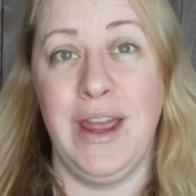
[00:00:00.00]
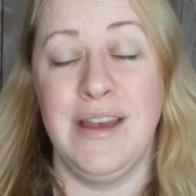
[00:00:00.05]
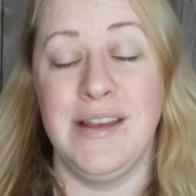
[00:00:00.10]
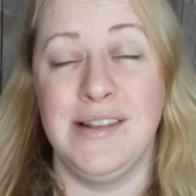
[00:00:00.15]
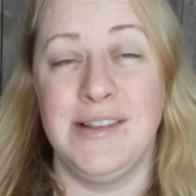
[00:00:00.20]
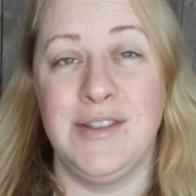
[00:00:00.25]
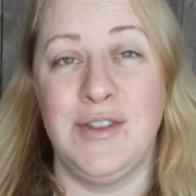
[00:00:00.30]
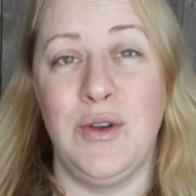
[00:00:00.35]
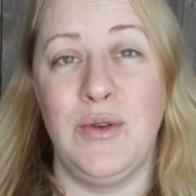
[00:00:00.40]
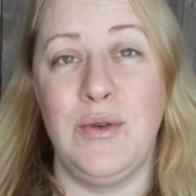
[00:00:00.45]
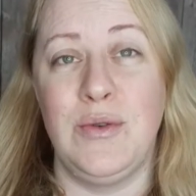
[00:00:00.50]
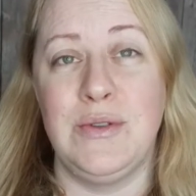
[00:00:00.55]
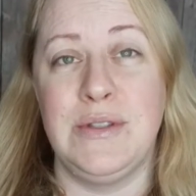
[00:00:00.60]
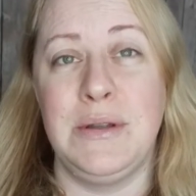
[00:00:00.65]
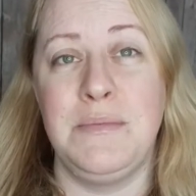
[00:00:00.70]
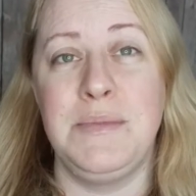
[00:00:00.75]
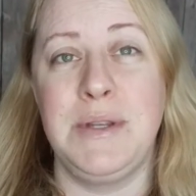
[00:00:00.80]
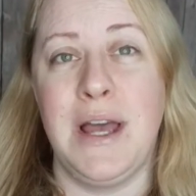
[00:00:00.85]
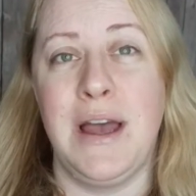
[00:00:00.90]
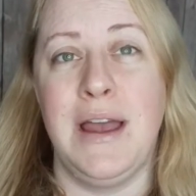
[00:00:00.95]
And so
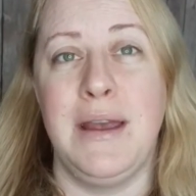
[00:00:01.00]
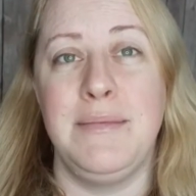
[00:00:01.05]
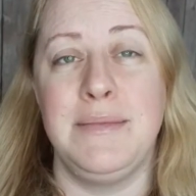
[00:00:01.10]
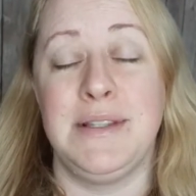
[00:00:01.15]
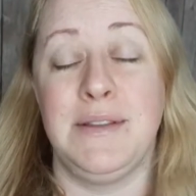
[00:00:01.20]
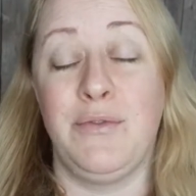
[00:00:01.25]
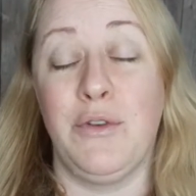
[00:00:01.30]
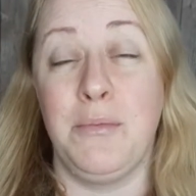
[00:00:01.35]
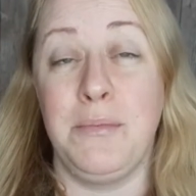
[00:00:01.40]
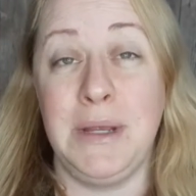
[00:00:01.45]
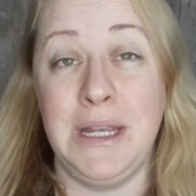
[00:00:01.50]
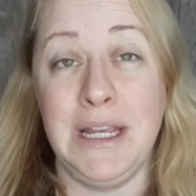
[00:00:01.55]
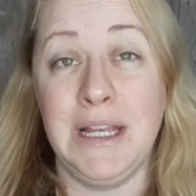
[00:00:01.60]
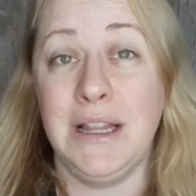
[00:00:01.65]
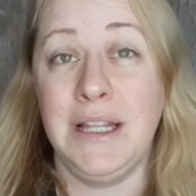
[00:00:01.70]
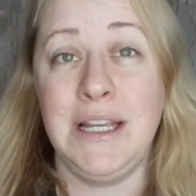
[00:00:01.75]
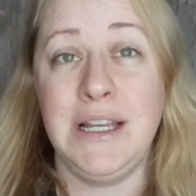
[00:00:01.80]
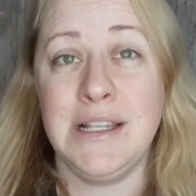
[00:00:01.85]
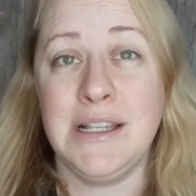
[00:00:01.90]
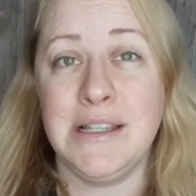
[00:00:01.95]
sometimes, for me
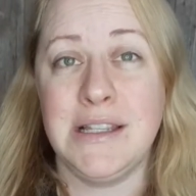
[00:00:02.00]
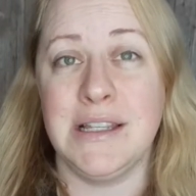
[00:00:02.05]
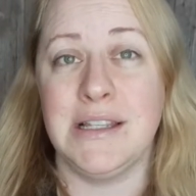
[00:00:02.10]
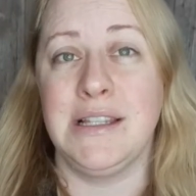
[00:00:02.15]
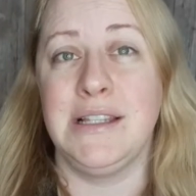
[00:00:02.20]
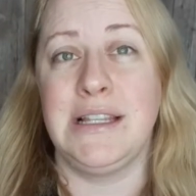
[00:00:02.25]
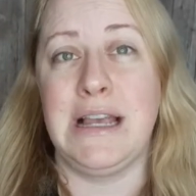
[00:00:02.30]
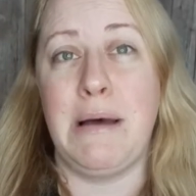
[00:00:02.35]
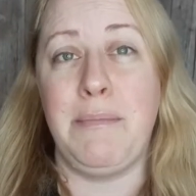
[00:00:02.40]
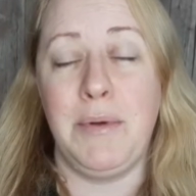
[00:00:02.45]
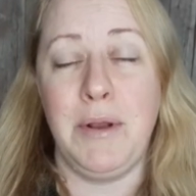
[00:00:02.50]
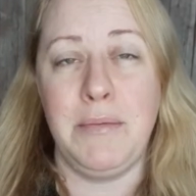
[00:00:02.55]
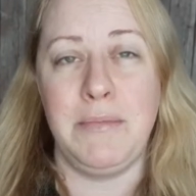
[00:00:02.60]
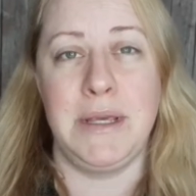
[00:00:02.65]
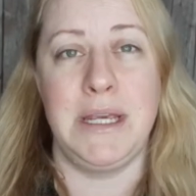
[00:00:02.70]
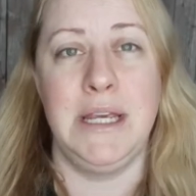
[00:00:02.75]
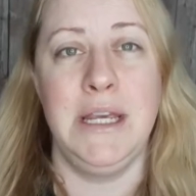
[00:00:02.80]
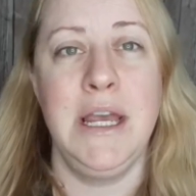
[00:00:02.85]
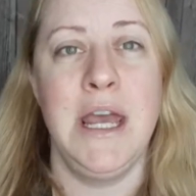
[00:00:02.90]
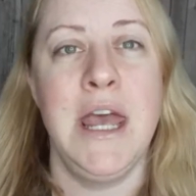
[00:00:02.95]
at least, this has happened to
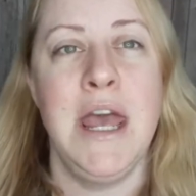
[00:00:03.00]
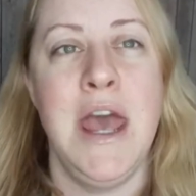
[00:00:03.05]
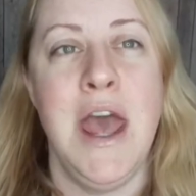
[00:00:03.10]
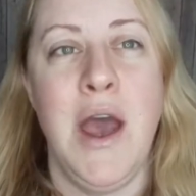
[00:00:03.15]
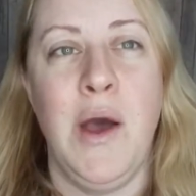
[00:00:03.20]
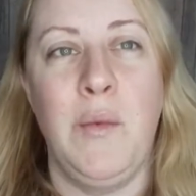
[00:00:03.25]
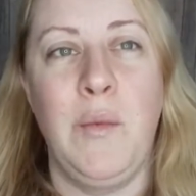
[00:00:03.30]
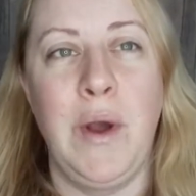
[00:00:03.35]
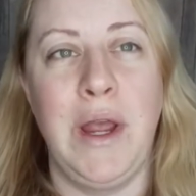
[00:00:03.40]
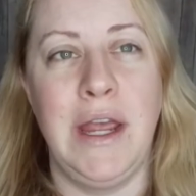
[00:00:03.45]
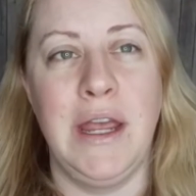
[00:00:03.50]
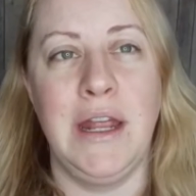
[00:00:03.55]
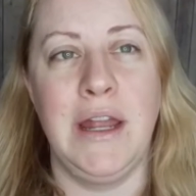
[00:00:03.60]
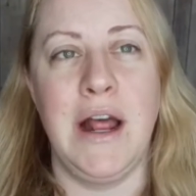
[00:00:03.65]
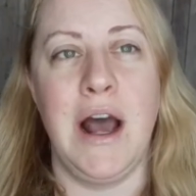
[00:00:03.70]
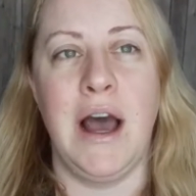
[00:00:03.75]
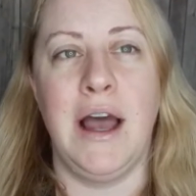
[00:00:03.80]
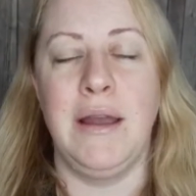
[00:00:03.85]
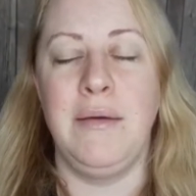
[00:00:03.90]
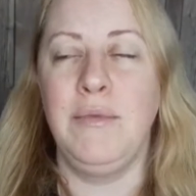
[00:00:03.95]
me when
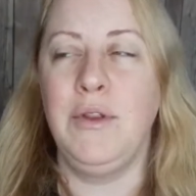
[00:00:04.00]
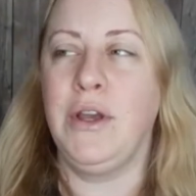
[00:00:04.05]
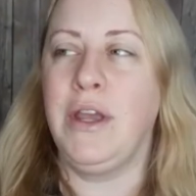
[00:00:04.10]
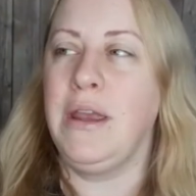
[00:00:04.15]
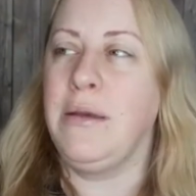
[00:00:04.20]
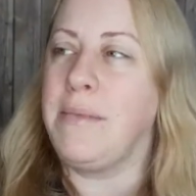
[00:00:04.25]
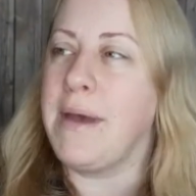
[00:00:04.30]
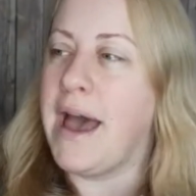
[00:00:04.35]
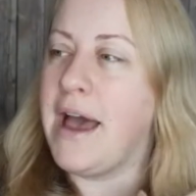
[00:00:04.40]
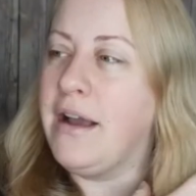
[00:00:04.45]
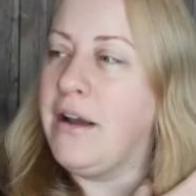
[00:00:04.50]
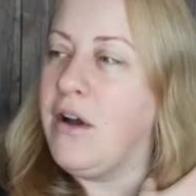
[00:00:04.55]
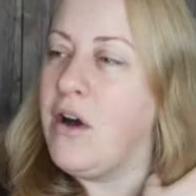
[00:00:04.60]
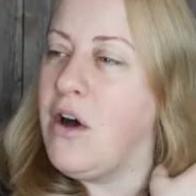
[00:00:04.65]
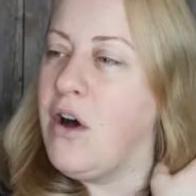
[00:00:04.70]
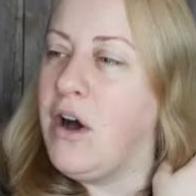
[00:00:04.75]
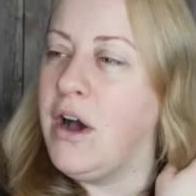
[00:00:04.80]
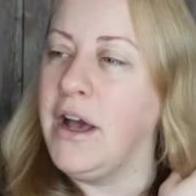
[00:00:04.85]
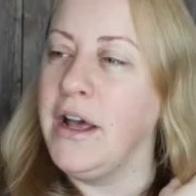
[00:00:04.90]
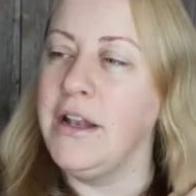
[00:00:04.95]
I'm looking back
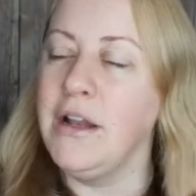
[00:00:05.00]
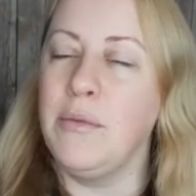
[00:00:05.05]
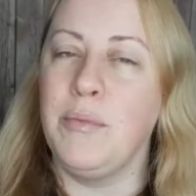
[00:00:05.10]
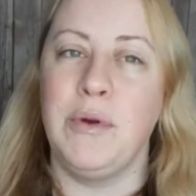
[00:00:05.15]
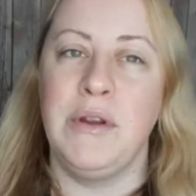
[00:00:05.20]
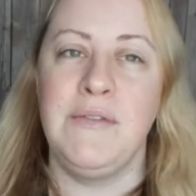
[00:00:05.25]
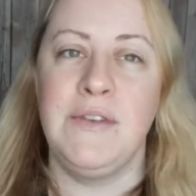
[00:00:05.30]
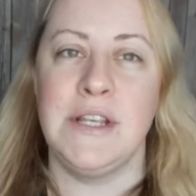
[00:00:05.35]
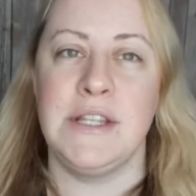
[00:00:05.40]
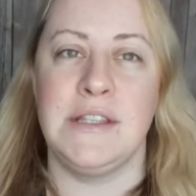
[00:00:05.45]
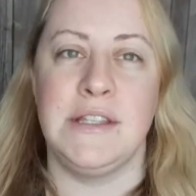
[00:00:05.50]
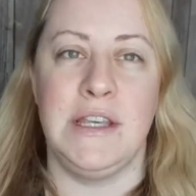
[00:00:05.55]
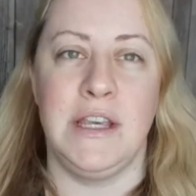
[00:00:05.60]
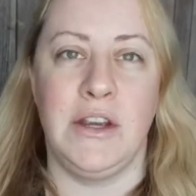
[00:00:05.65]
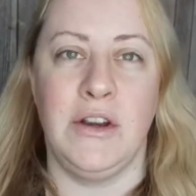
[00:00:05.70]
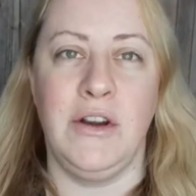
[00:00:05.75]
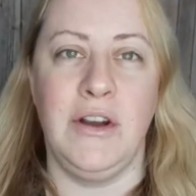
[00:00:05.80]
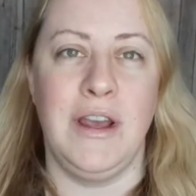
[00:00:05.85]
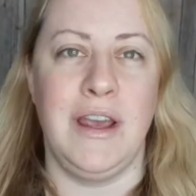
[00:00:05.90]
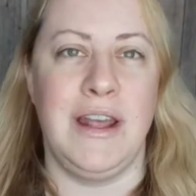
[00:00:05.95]
on a previous
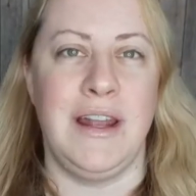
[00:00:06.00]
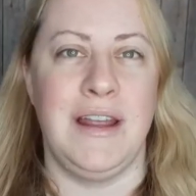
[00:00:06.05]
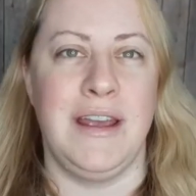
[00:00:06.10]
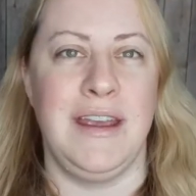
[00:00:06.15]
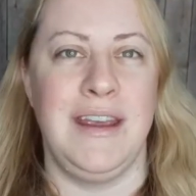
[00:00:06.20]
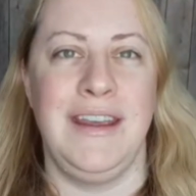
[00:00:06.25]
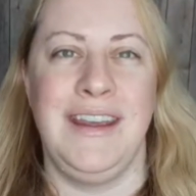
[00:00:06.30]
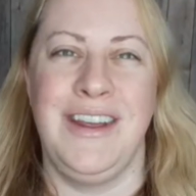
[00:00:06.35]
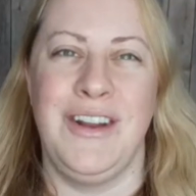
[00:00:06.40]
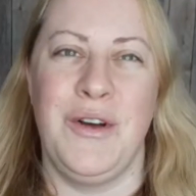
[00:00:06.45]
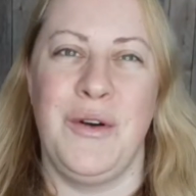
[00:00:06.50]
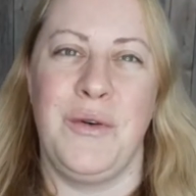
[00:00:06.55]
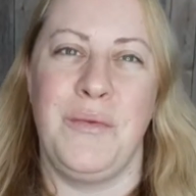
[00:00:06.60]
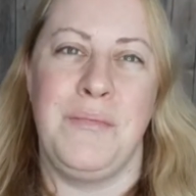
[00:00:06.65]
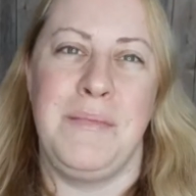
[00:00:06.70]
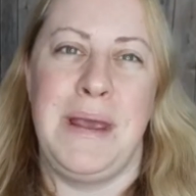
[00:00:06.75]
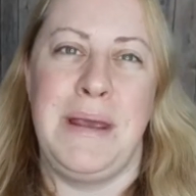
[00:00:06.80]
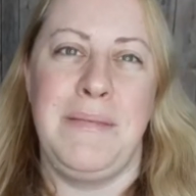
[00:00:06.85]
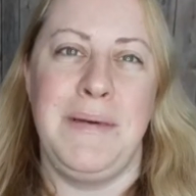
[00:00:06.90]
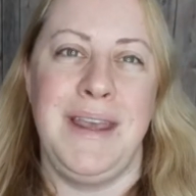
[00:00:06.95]
year and I, you know,
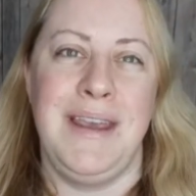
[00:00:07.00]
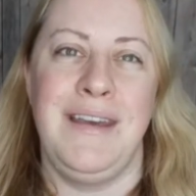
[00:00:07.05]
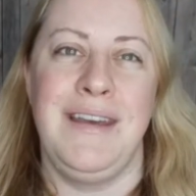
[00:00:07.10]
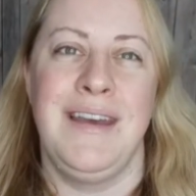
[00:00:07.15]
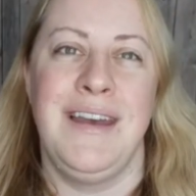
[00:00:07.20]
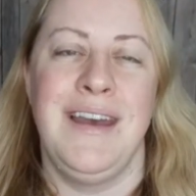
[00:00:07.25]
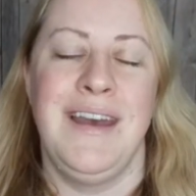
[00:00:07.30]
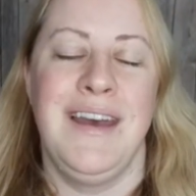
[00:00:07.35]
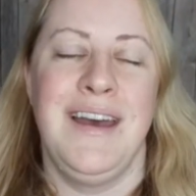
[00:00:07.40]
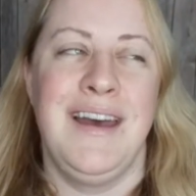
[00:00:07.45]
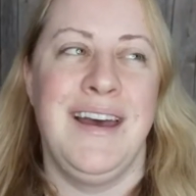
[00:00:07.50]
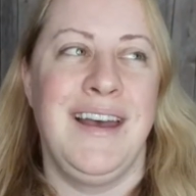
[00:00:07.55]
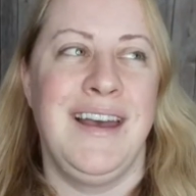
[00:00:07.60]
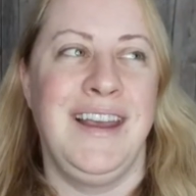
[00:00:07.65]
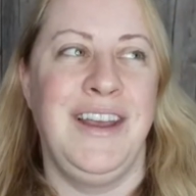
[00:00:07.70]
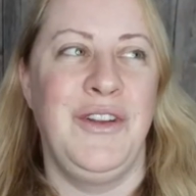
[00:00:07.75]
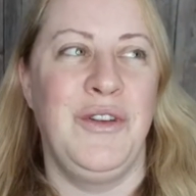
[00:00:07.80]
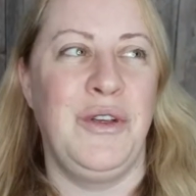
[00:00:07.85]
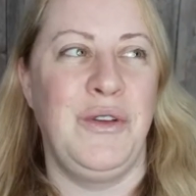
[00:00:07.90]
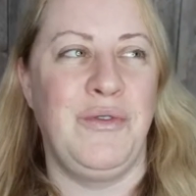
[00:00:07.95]
maybe
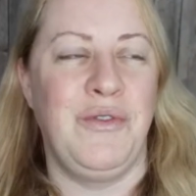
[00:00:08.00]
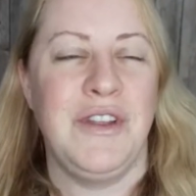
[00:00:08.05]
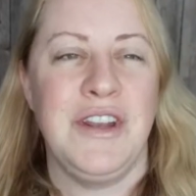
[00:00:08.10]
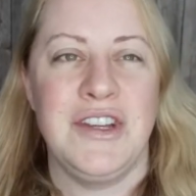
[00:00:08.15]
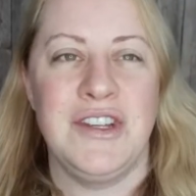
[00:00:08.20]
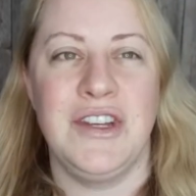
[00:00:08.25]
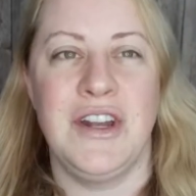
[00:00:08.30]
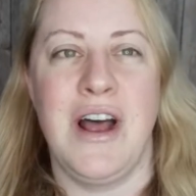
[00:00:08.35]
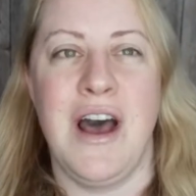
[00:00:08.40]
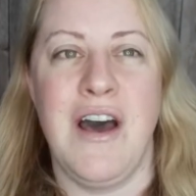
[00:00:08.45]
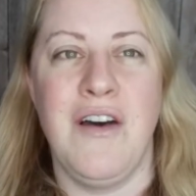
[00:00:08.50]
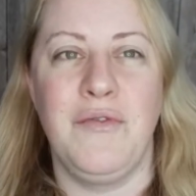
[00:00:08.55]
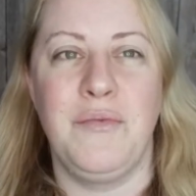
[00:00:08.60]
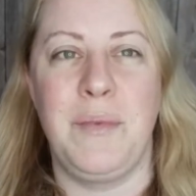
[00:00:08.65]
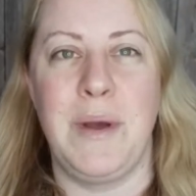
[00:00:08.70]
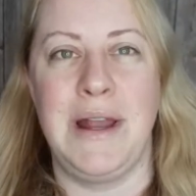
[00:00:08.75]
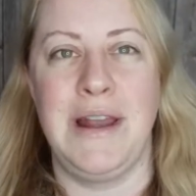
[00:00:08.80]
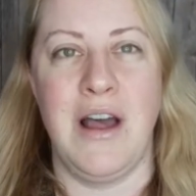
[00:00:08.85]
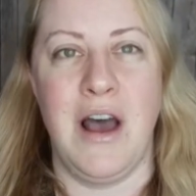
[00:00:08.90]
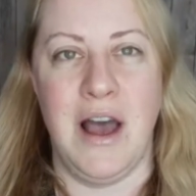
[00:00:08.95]
you know you finish it off
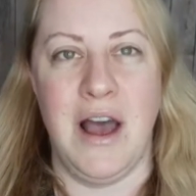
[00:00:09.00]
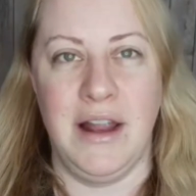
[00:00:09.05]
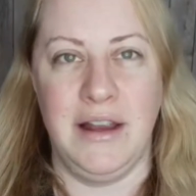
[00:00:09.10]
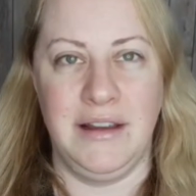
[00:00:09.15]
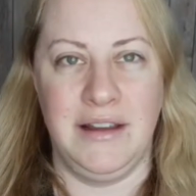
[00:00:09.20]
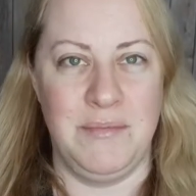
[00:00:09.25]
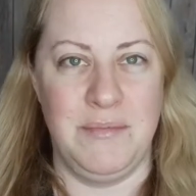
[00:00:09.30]
by not